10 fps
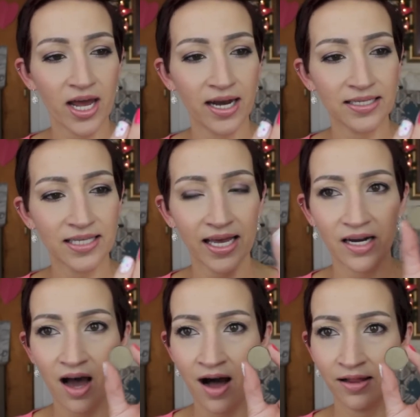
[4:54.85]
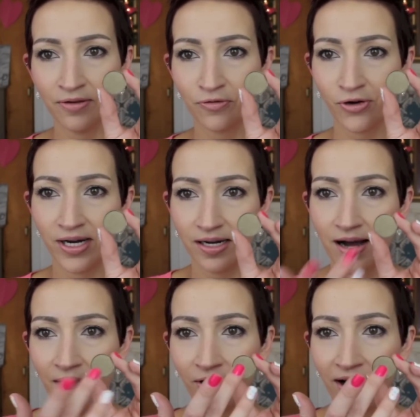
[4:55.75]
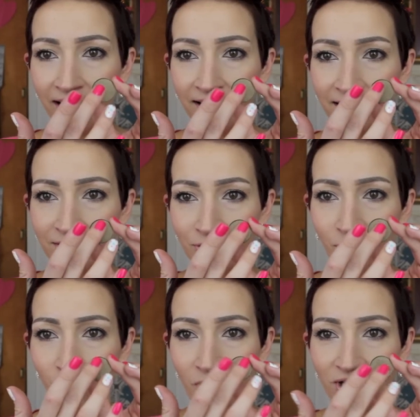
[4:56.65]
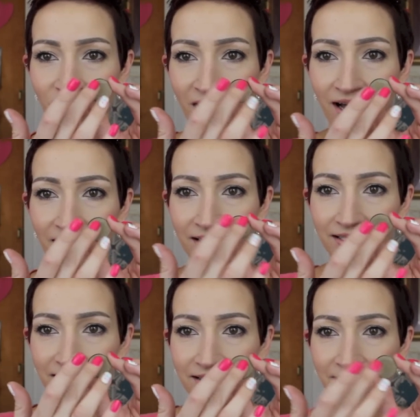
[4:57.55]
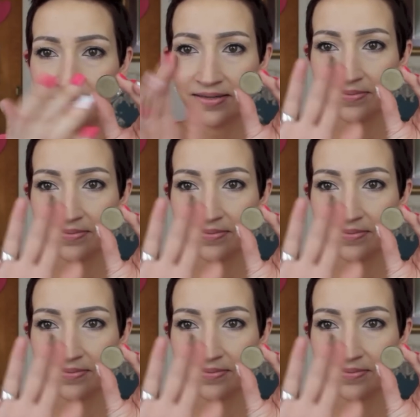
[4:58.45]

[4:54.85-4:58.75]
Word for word: and it's like an olive green color, and it is gorgeous.